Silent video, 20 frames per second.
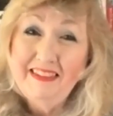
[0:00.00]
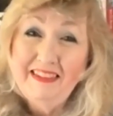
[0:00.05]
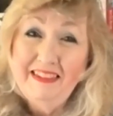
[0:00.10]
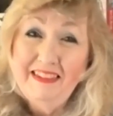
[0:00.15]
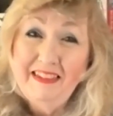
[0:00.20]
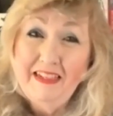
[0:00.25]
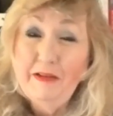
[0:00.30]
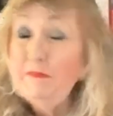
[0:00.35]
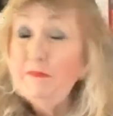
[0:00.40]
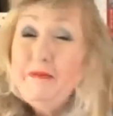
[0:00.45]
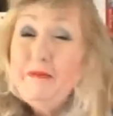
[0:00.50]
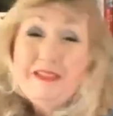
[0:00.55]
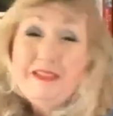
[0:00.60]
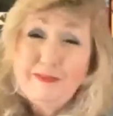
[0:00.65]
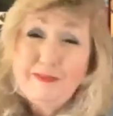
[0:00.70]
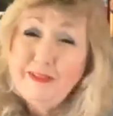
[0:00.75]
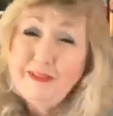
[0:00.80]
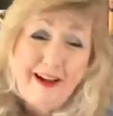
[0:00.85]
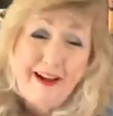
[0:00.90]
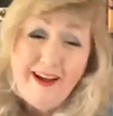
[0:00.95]
maybe
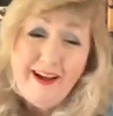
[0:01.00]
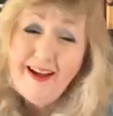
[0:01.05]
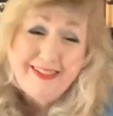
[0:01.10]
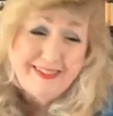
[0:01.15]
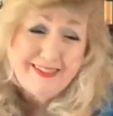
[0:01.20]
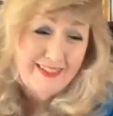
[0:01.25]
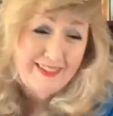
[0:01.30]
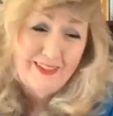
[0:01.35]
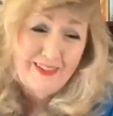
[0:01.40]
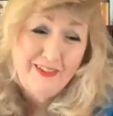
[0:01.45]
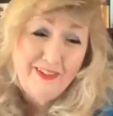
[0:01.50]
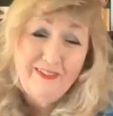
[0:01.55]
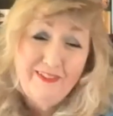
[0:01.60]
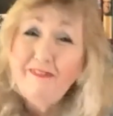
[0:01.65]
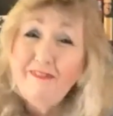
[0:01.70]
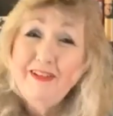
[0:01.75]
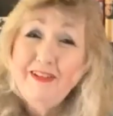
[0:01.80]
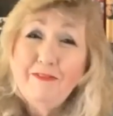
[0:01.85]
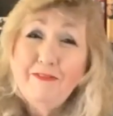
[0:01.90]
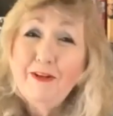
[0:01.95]
some guys too.
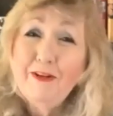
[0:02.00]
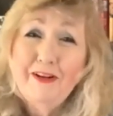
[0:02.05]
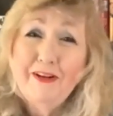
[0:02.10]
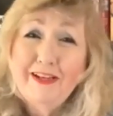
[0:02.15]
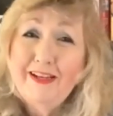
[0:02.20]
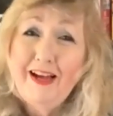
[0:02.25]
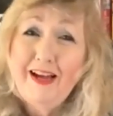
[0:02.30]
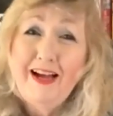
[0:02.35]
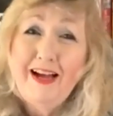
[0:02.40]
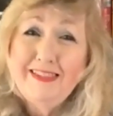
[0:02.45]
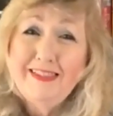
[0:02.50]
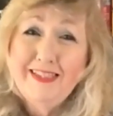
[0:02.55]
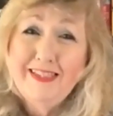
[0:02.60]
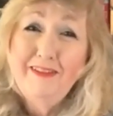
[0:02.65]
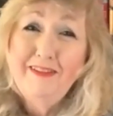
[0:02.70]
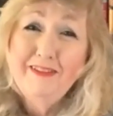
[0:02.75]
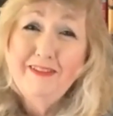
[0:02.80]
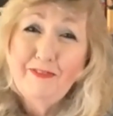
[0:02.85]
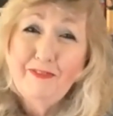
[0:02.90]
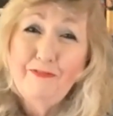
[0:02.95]
I've never heard a guy say
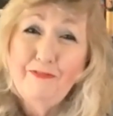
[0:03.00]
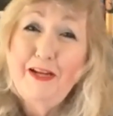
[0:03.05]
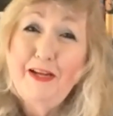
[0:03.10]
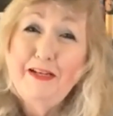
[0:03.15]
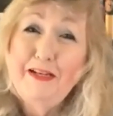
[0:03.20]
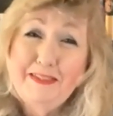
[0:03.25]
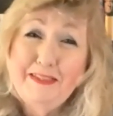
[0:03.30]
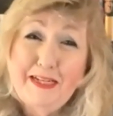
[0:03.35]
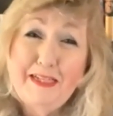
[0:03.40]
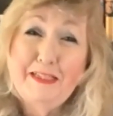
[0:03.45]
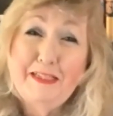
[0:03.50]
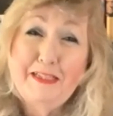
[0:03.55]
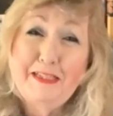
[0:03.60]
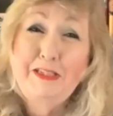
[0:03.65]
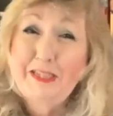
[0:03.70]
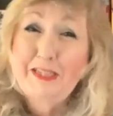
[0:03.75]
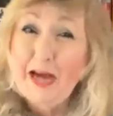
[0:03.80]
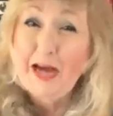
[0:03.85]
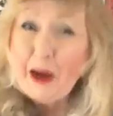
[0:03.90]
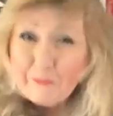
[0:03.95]
he was afraid to take a
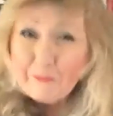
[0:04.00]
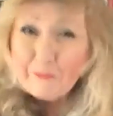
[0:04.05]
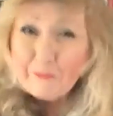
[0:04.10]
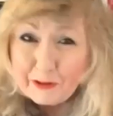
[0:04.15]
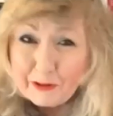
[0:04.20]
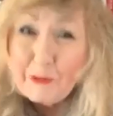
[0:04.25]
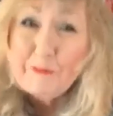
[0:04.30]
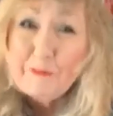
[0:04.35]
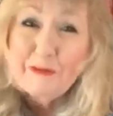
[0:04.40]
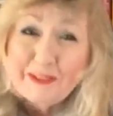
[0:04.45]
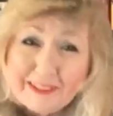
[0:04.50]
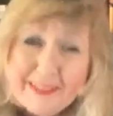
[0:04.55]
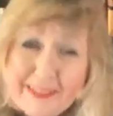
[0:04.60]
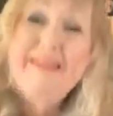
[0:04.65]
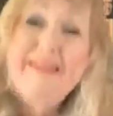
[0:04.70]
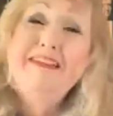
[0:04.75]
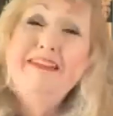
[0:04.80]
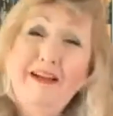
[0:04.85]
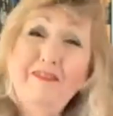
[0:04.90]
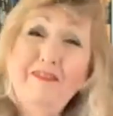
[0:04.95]
shower, but
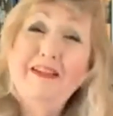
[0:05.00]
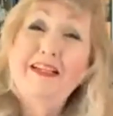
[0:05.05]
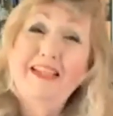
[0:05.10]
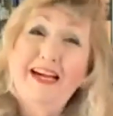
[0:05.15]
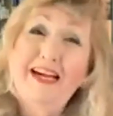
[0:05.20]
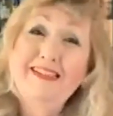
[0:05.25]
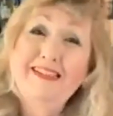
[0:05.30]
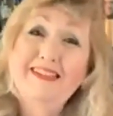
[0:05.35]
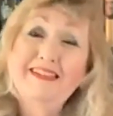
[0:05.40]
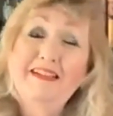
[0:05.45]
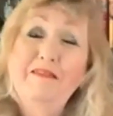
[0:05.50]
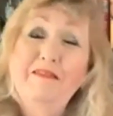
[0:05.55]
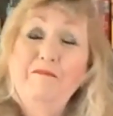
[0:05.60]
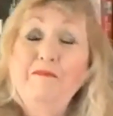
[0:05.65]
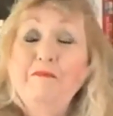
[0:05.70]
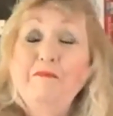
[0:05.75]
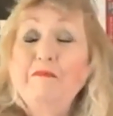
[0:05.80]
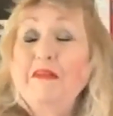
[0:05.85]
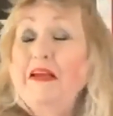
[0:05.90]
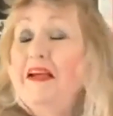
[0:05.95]
nevertheless.
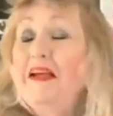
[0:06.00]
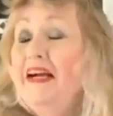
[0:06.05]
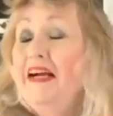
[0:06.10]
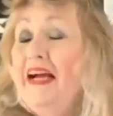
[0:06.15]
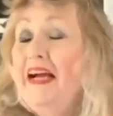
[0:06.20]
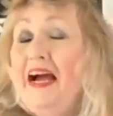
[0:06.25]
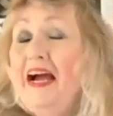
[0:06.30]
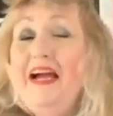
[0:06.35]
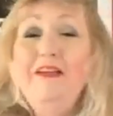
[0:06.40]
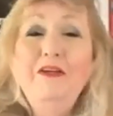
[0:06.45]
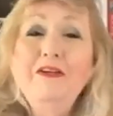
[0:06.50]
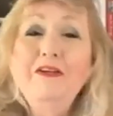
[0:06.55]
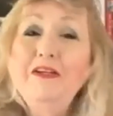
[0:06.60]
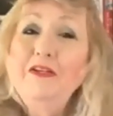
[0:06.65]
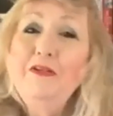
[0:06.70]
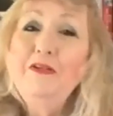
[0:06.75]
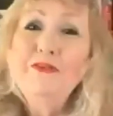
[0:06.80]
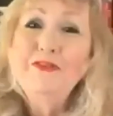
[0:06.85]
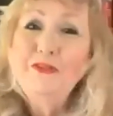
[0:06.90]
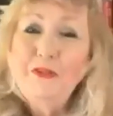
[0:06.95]
And you can
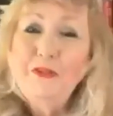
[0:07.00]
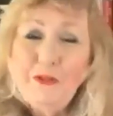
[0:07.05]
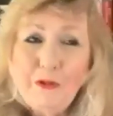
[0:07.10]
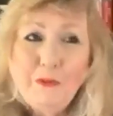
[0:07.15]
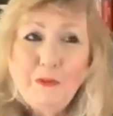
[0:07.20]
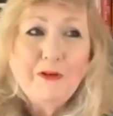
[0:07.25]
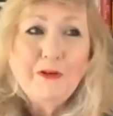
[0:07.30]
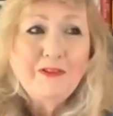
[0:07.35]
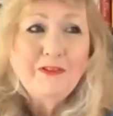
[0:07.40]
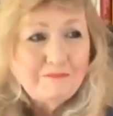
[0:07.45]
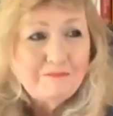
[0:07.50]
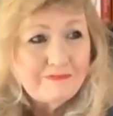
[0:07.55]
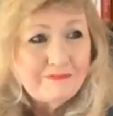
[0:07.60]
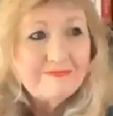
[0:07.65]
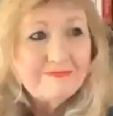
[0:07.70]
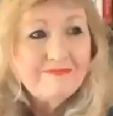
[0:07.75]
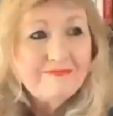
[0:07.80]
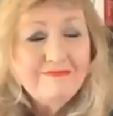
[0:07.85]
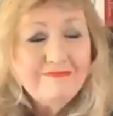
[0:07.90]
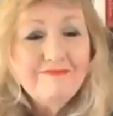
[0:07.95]
use humor,
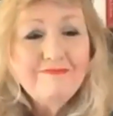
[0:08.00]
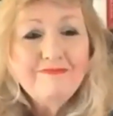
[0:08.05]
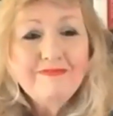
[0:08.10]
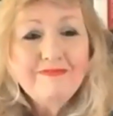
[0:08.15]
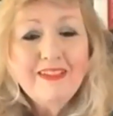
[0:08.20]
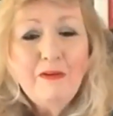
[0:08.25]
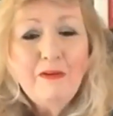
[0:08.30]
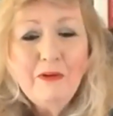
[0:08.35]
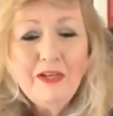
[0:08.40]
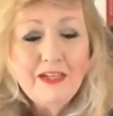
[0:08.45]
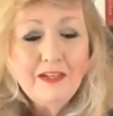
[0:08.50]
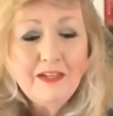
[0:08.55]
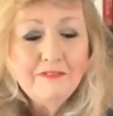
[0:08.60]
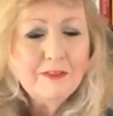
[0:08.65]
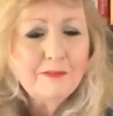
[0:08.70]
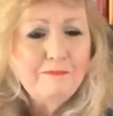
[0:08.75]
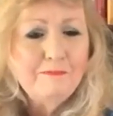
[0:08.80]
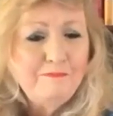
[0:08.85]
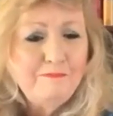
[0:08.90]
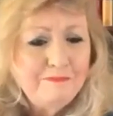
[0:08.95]

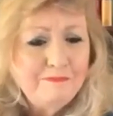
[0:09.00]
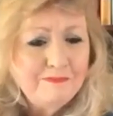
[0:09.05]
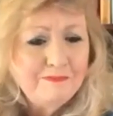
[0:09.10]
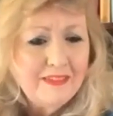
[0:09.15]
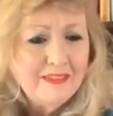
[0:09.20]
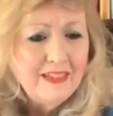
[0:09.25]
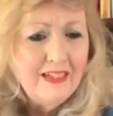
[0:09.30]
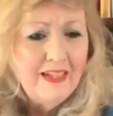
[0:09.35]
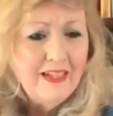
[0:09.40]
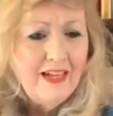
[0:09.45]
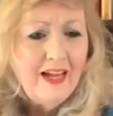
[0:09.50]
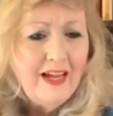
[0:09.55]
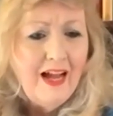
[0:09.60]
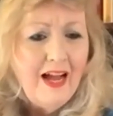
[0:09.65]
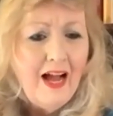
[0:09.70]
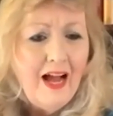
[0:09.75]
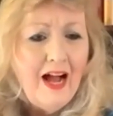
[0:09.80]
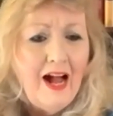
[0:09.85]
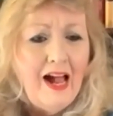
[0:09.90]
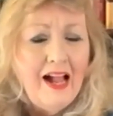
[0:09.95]
whatever.
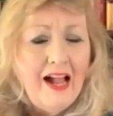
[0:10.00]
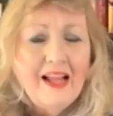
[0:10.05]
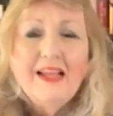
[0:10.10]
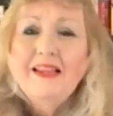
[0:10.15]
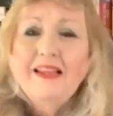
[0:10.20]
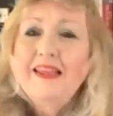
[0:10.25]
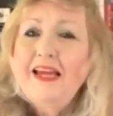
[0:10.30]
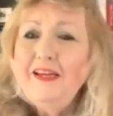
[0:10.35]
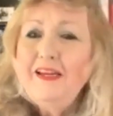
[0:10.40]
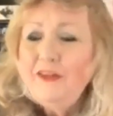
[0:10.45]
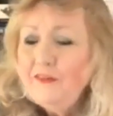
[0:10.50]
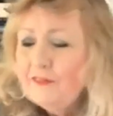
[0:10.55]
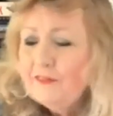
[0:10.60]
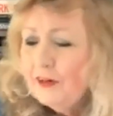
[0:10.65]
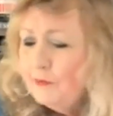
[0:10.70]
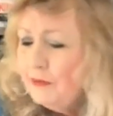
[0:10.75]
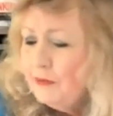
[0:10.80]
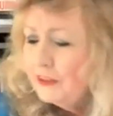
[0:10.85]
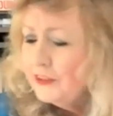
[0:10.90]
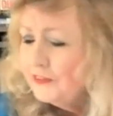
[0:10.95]
Thank you
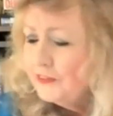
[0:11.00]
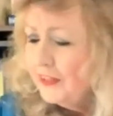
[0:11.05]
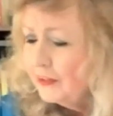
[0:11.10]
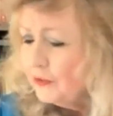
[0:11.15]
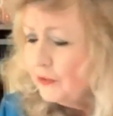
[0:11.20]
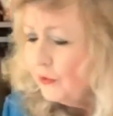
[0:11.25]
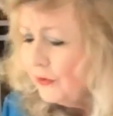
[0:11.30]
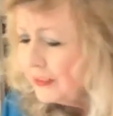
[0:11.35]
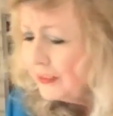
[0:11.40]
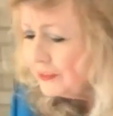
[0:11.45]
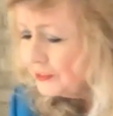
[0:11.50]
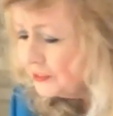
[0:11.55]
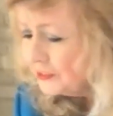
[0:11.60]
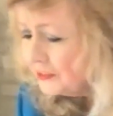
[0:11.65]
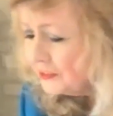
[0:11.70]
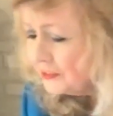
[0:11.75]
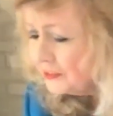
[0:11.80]
very much for that question.